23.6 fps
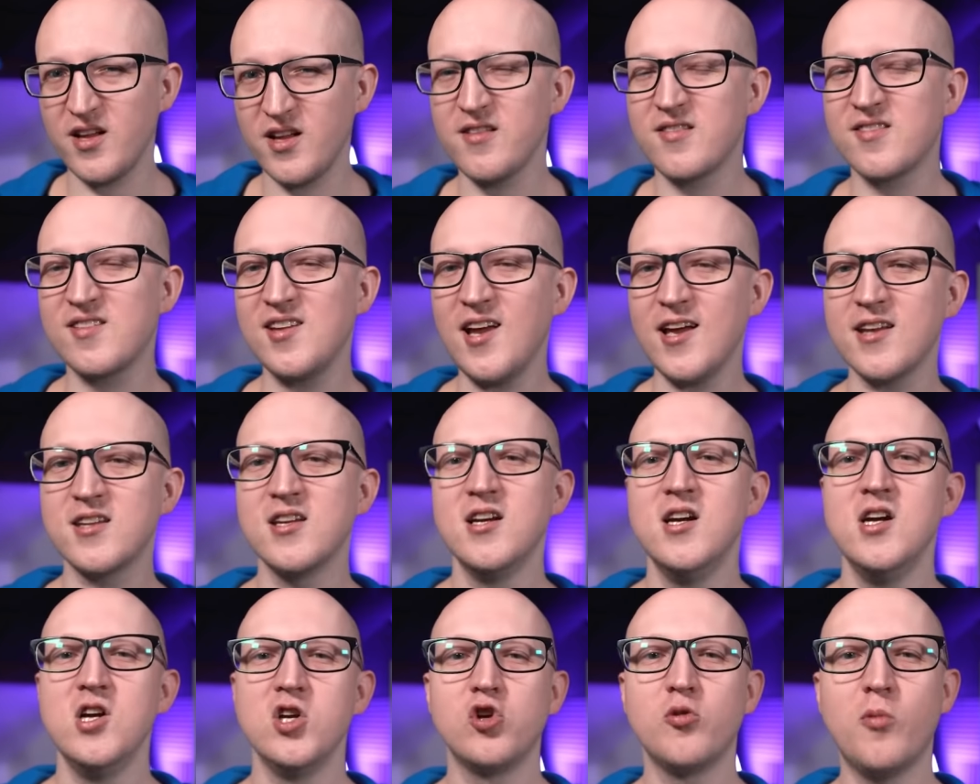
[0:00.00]
Instead,
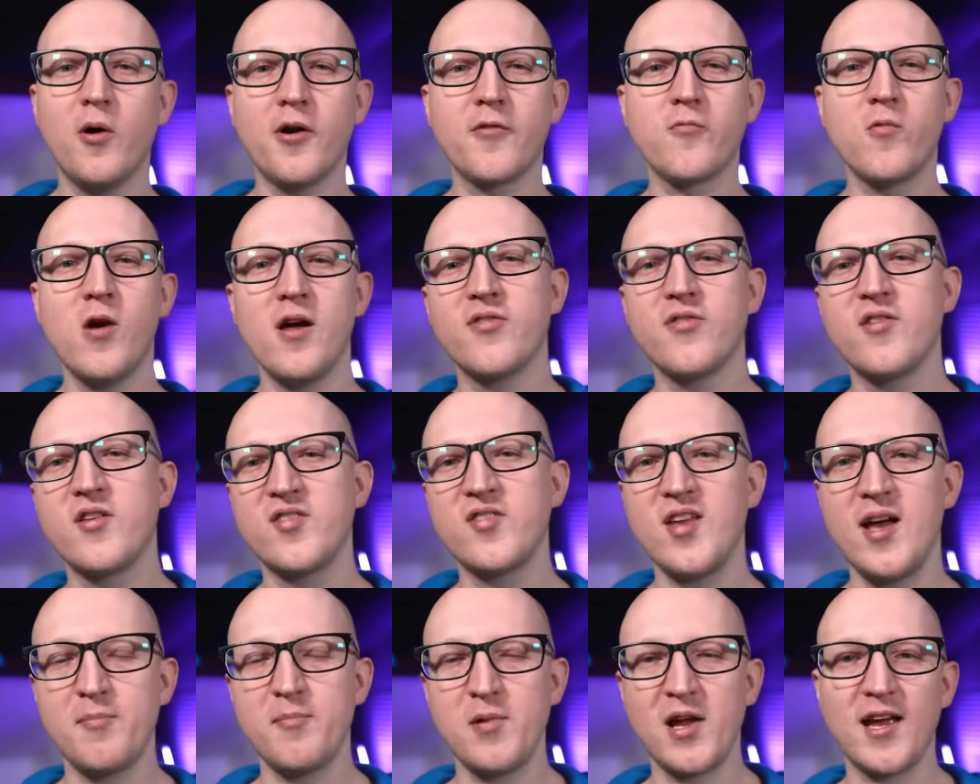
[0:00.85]
you wanna run
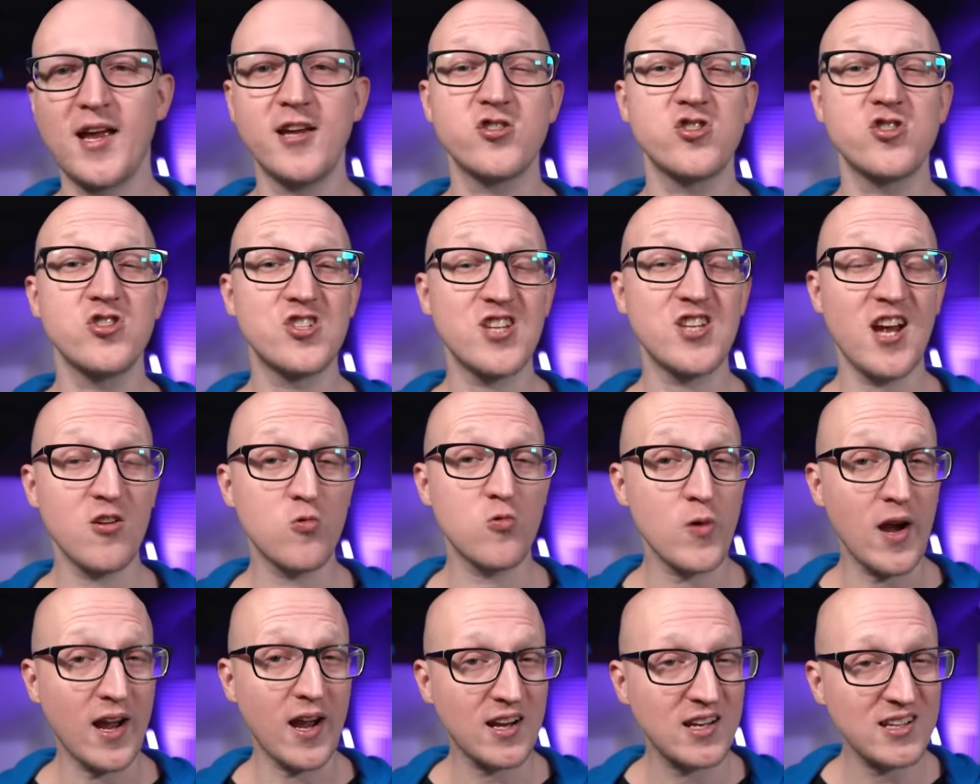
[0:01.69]
this application
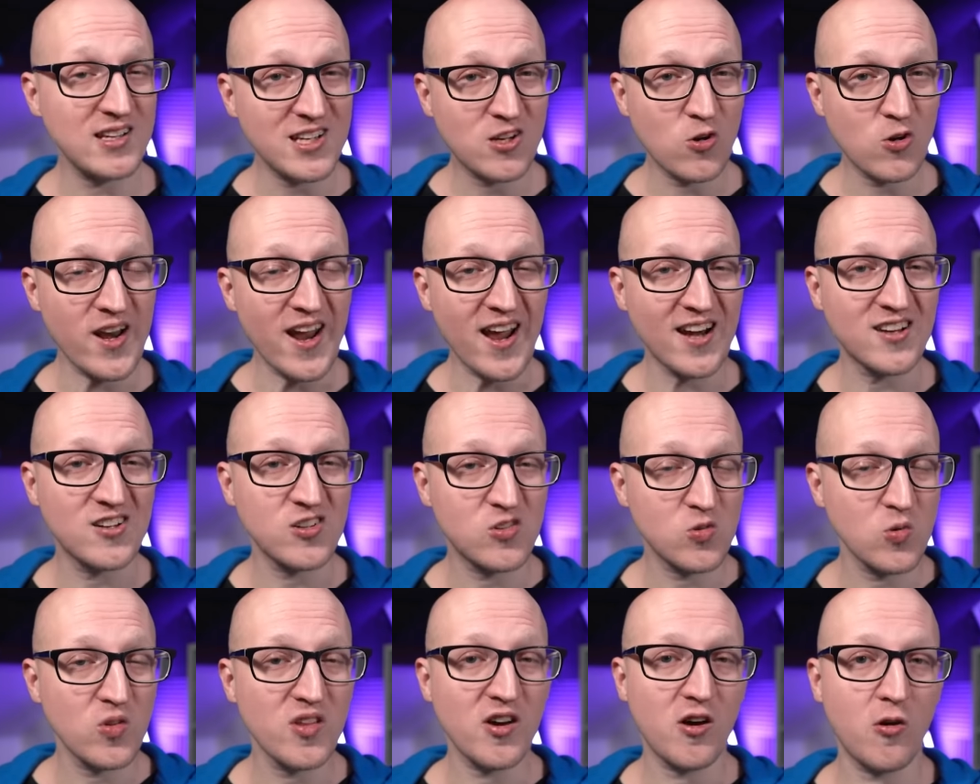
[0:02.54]
directly connected
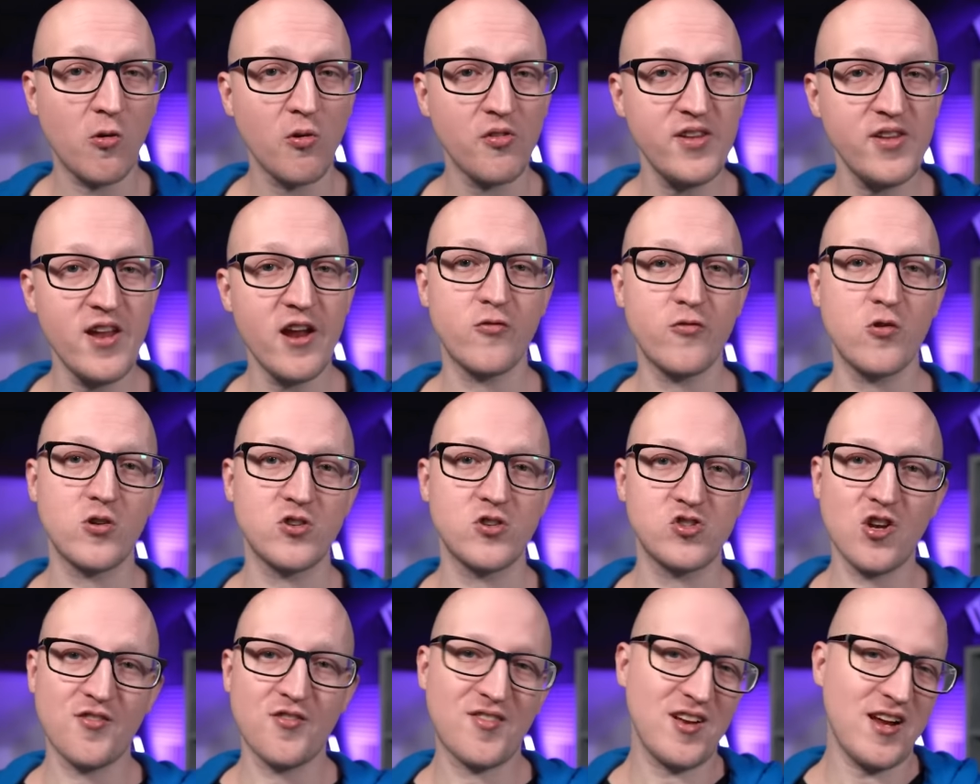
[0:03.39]
to the host
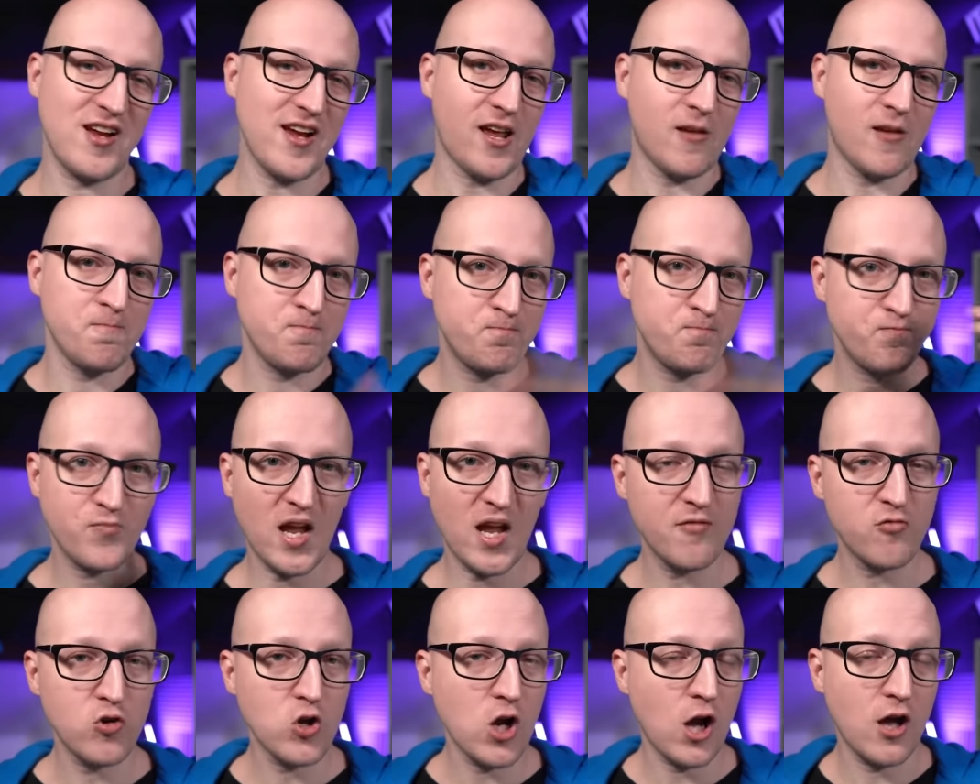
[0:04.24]
network, just like
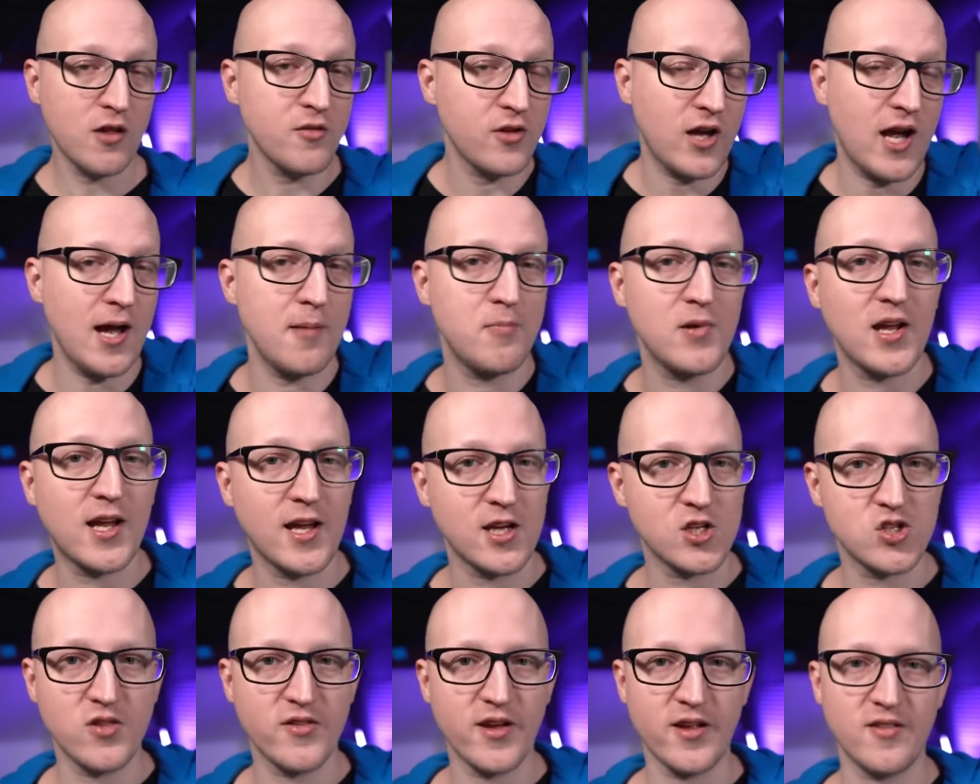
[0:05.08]
every other
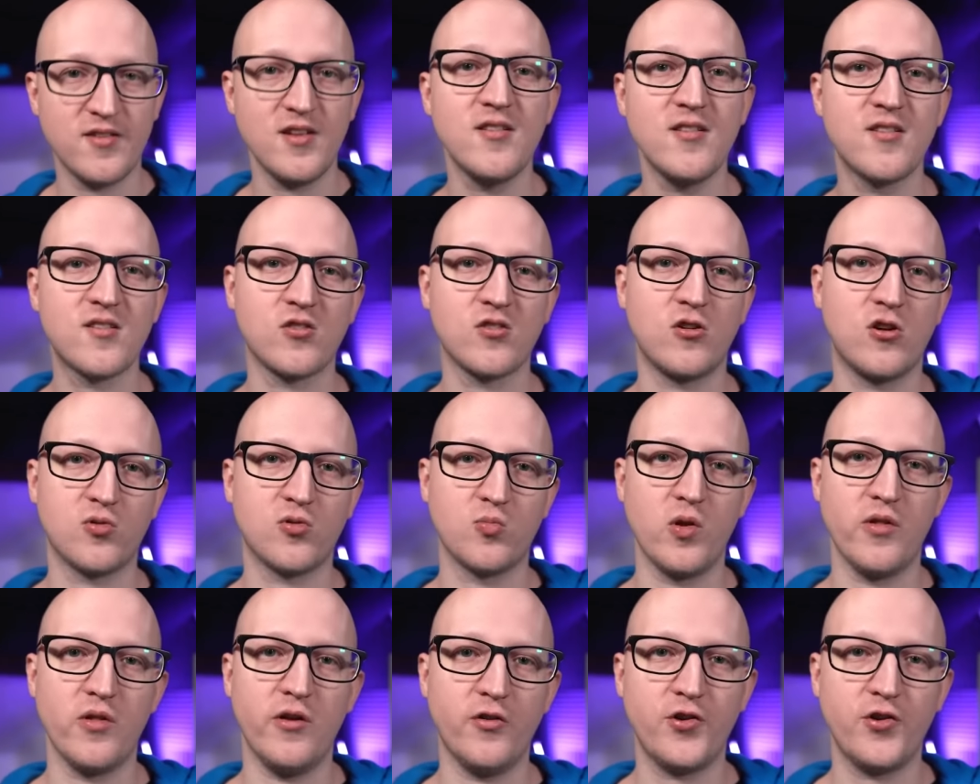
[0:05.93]
application that's installed
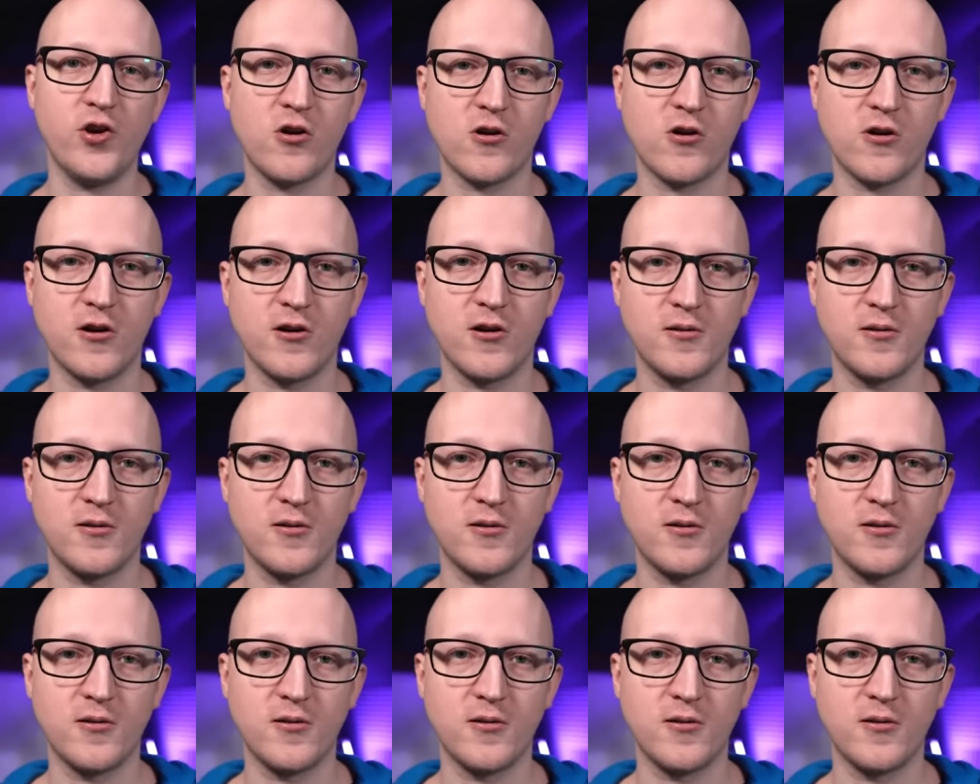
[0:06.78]
without Docker.